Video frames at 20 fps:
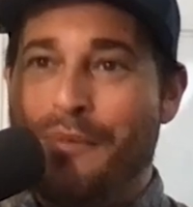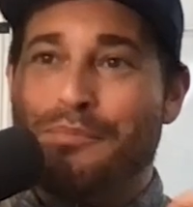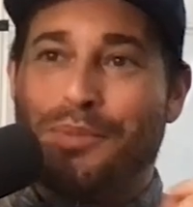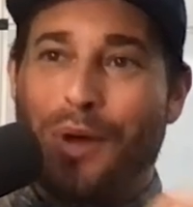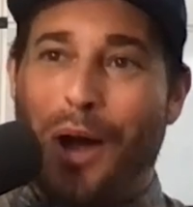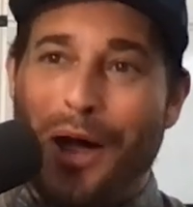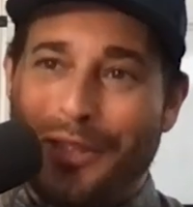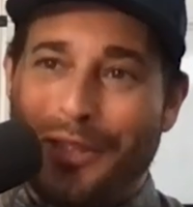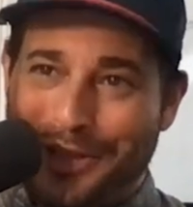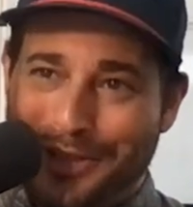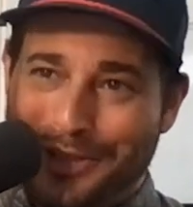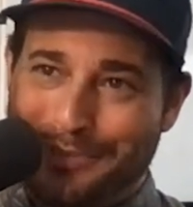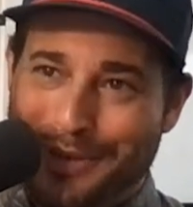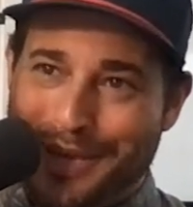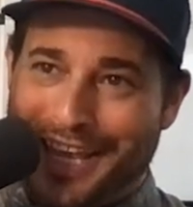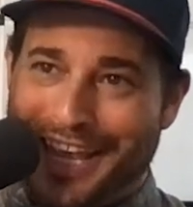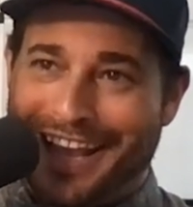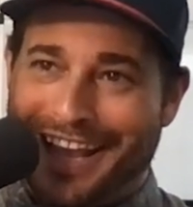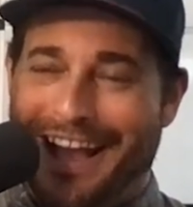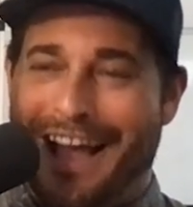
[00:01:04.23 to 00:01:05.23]
Broadly
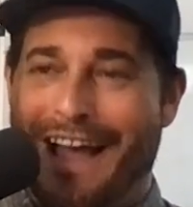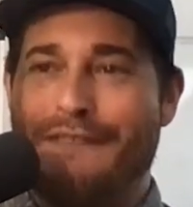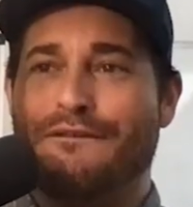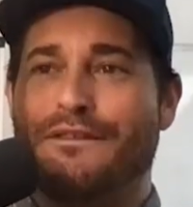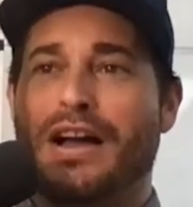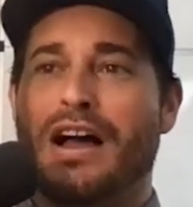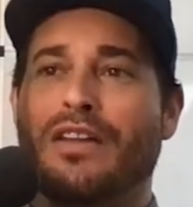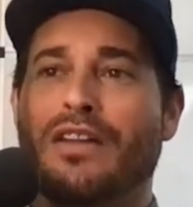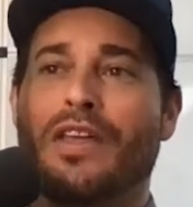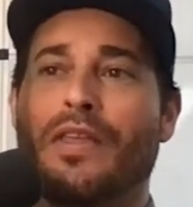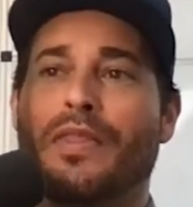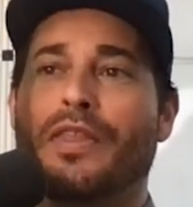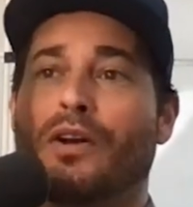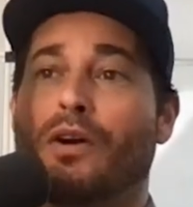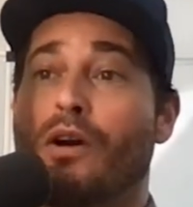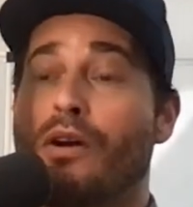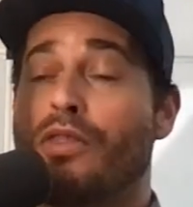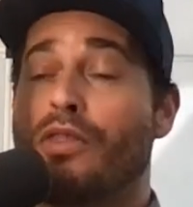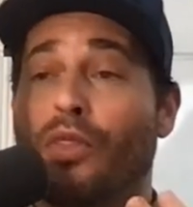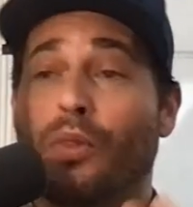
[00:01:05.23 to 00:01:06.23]
speaking, I found that there
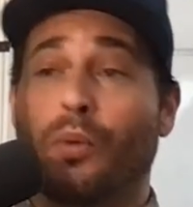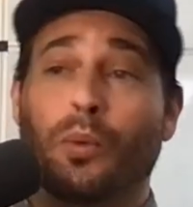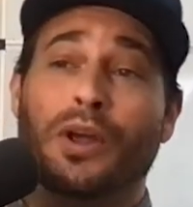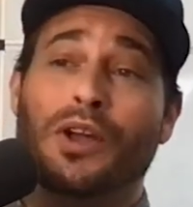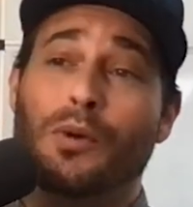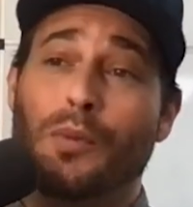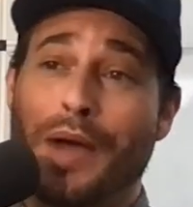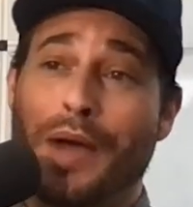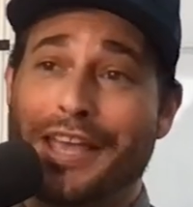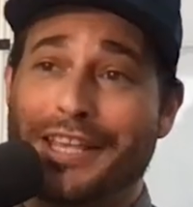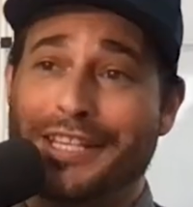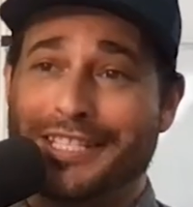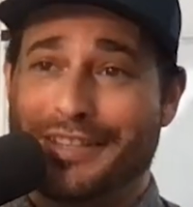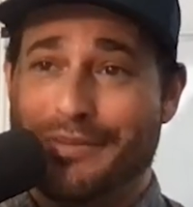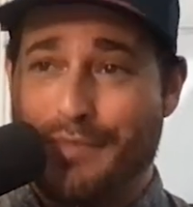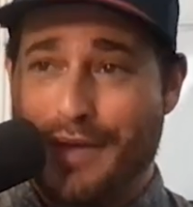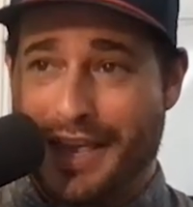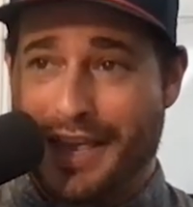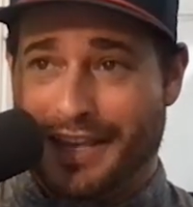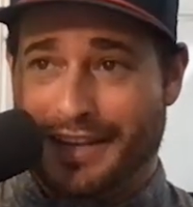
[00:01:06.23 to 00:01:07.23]
are three ways to
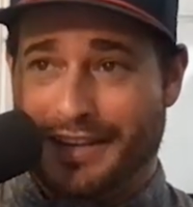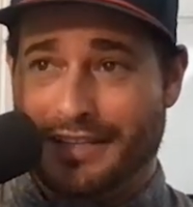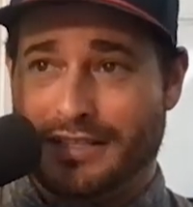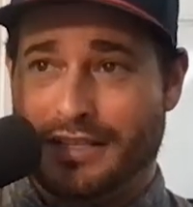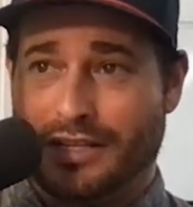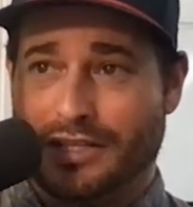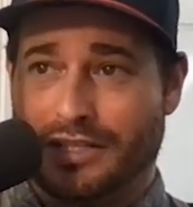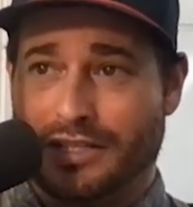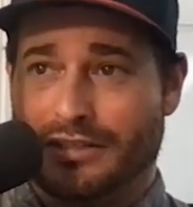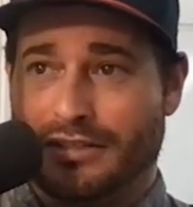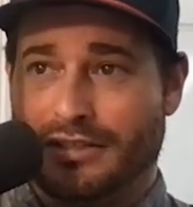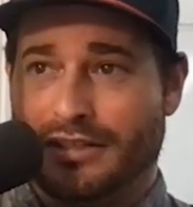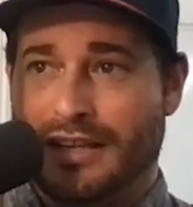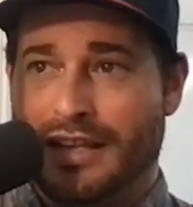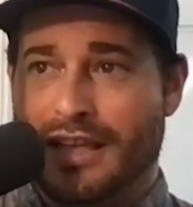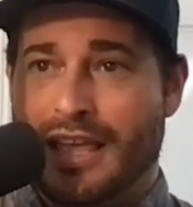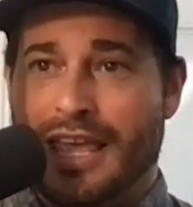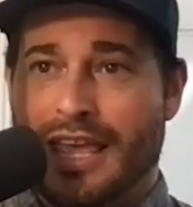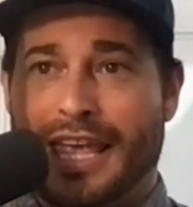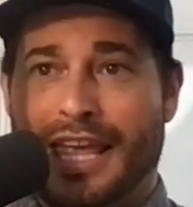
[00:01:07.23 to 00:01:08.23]
make a decision.
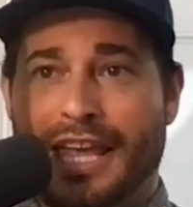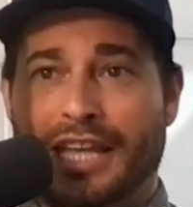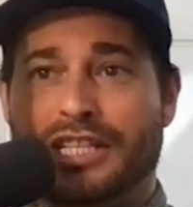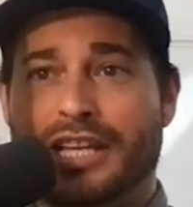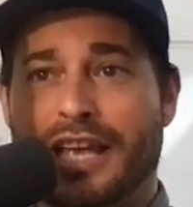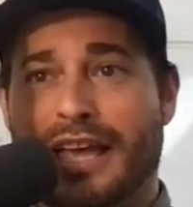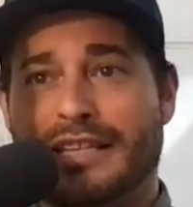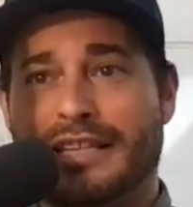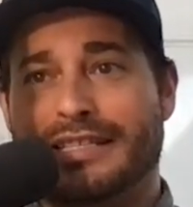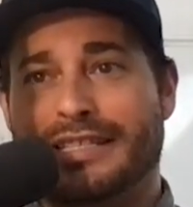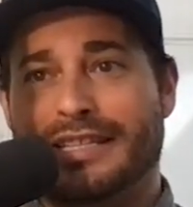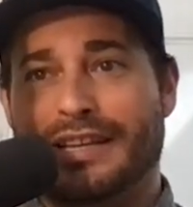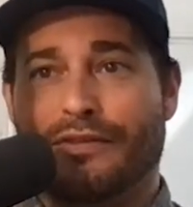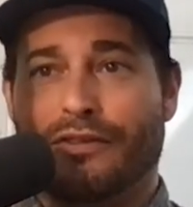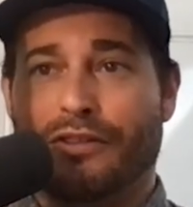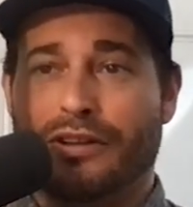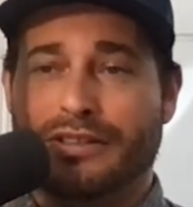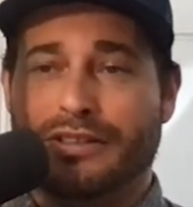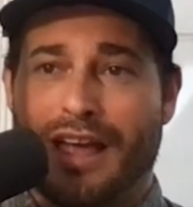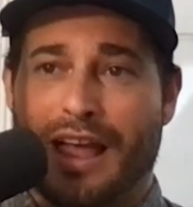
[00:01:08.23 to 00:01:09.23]
Each has
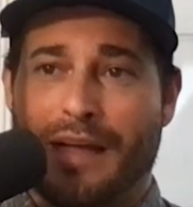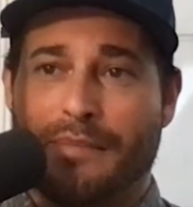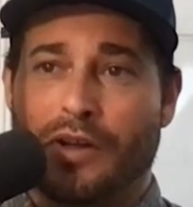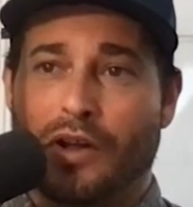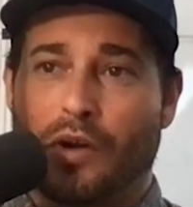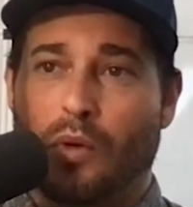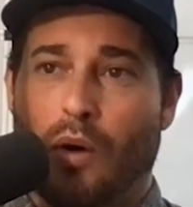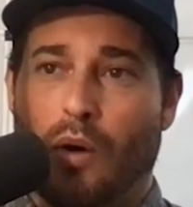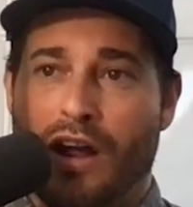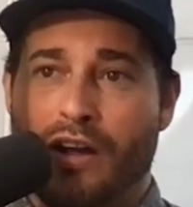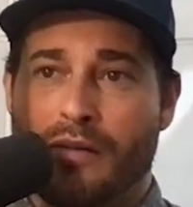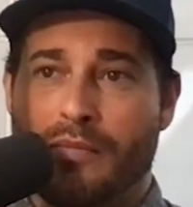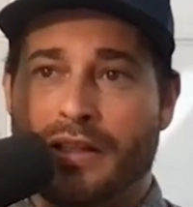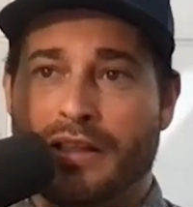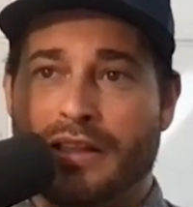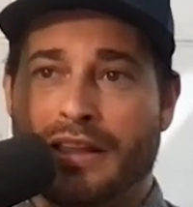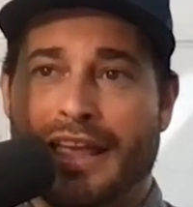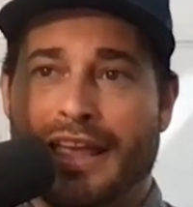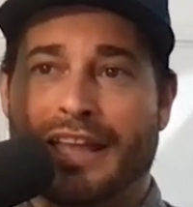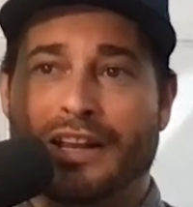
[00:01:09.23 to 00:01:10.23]
different time
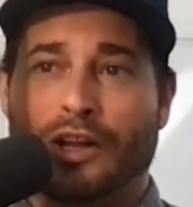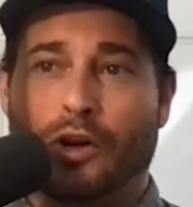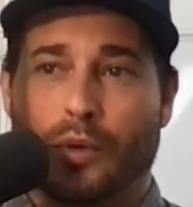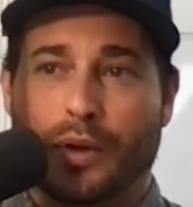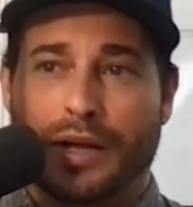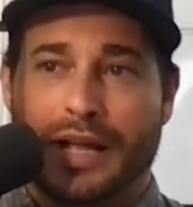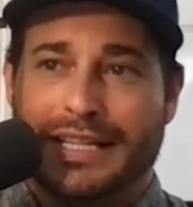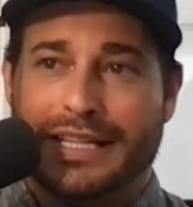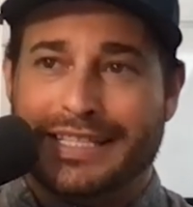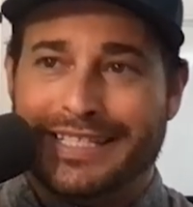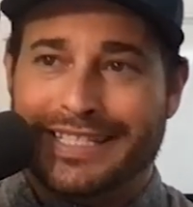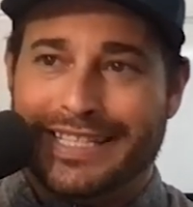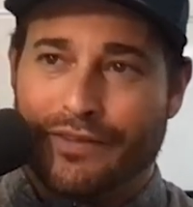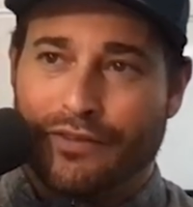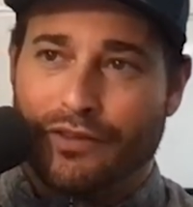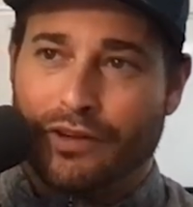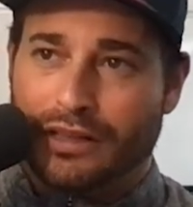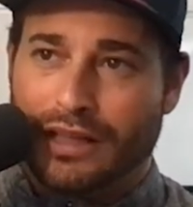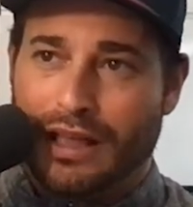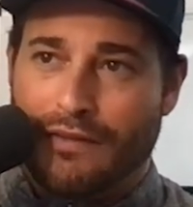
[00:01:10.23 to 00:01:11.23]
requirement and creates
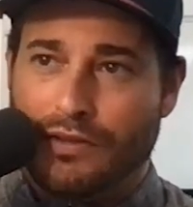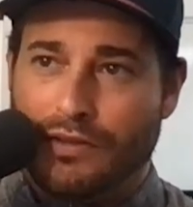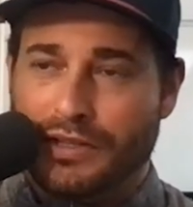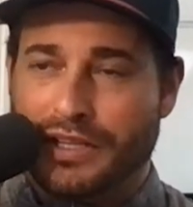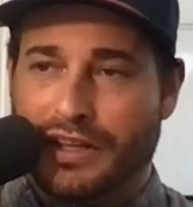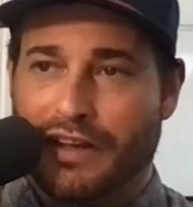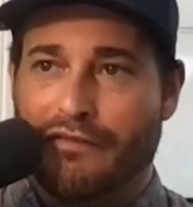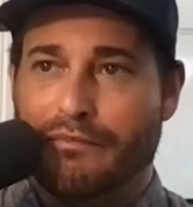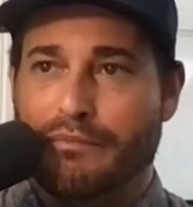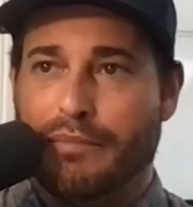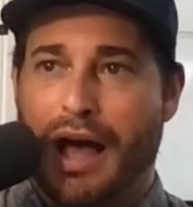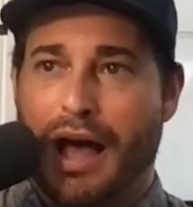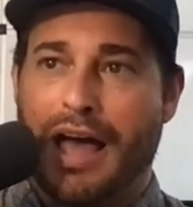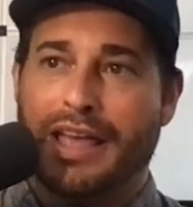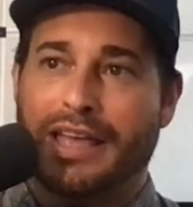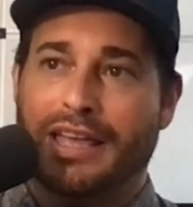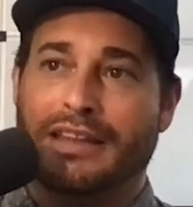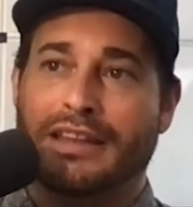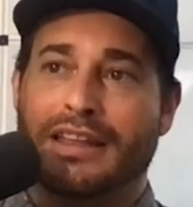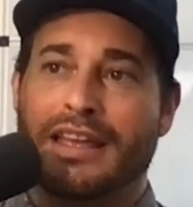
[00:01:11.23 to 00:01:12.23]
different levels of
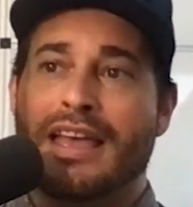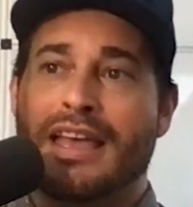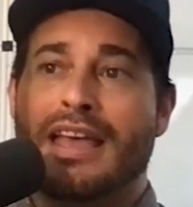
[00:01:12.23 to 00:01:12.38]
buy-in.